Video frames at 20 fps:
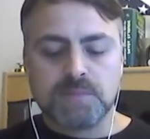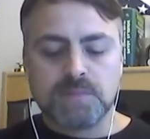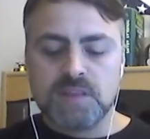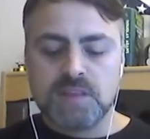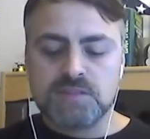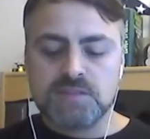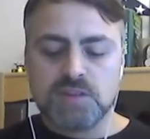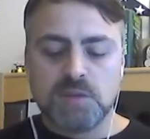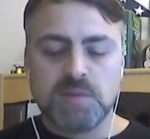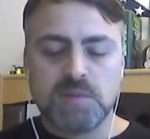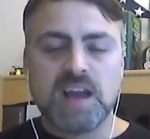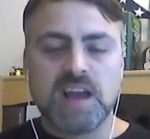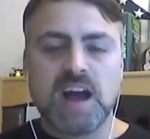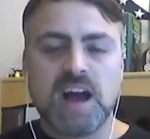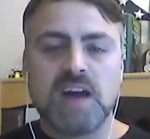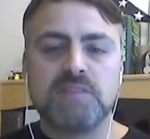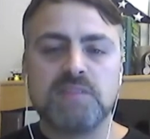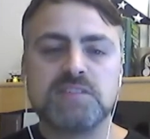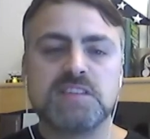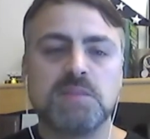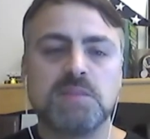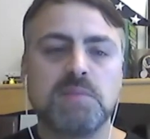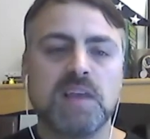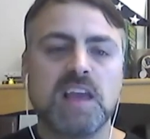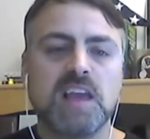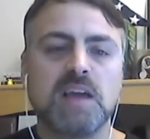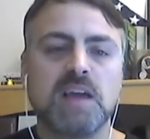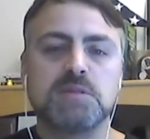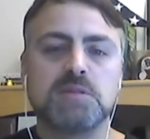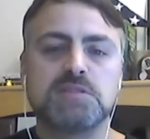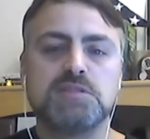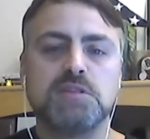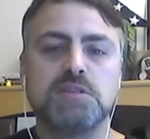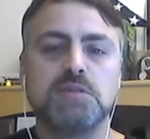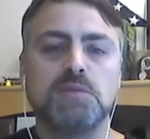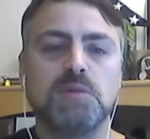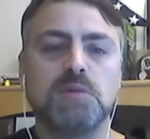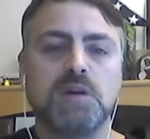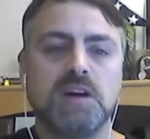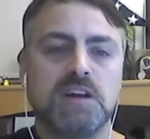So, I mean, obviously being able
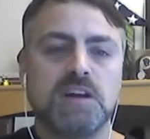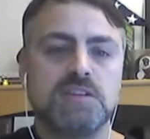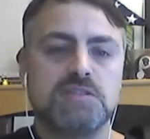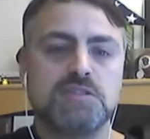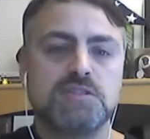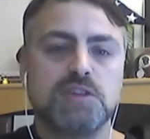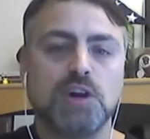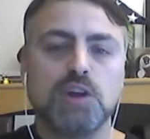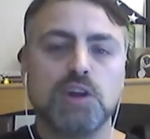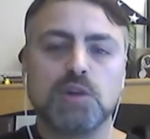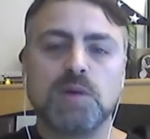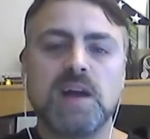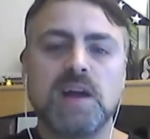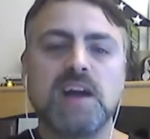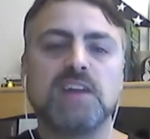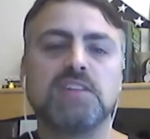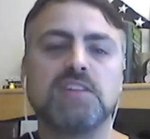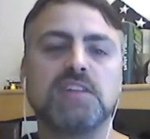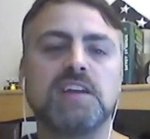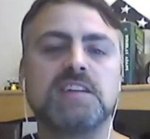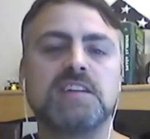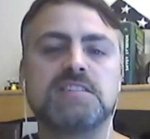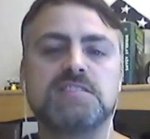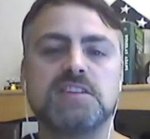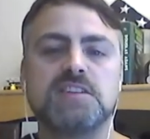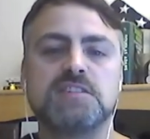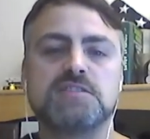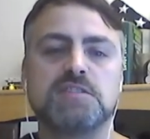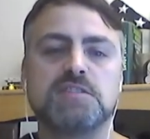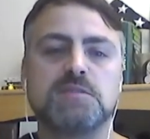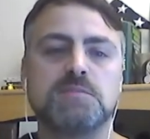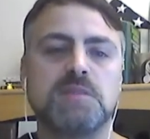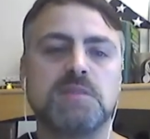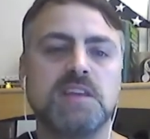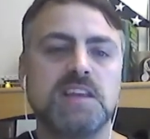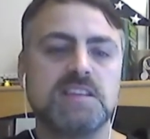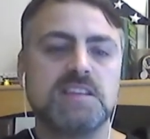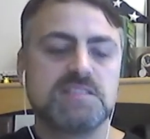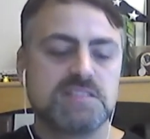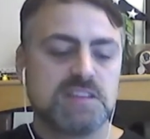to show your athleticism
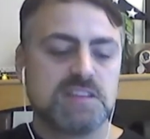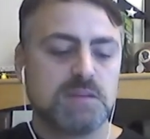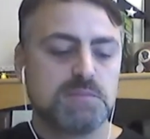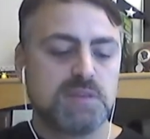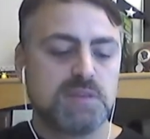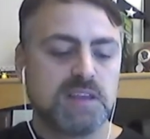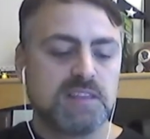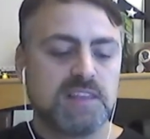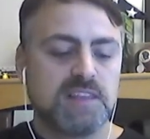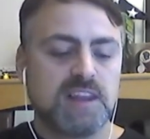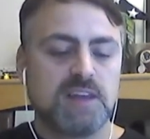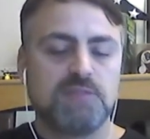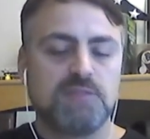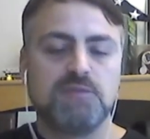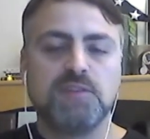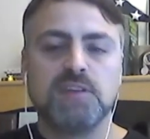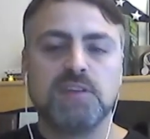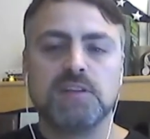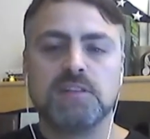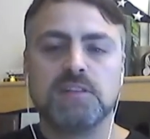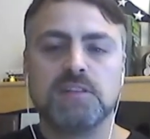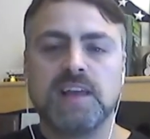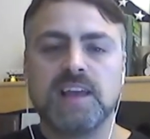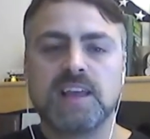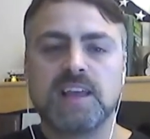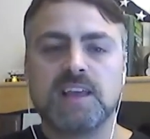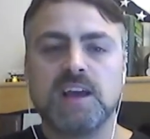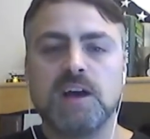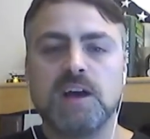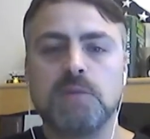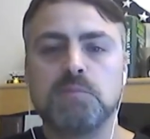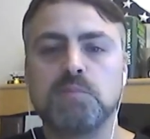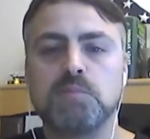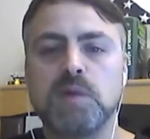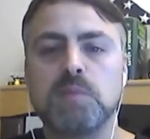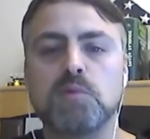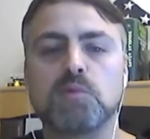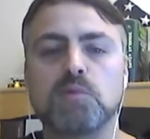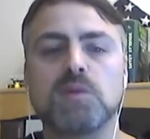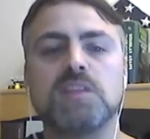is something that I feel like
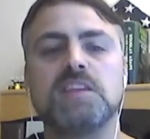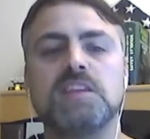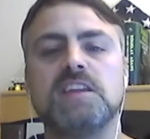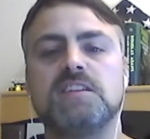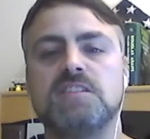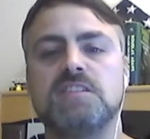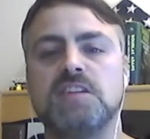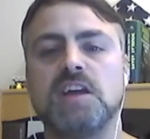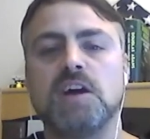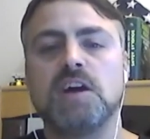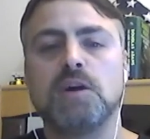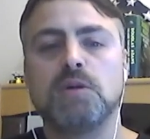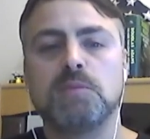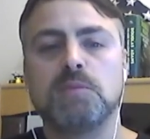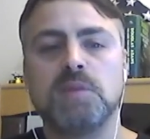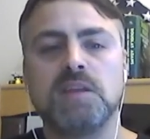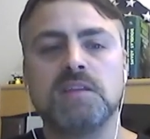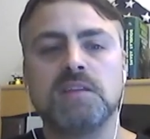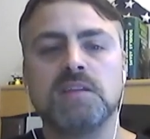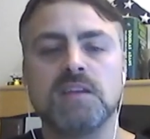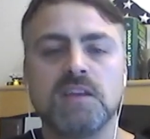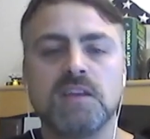people really need to know. I mean,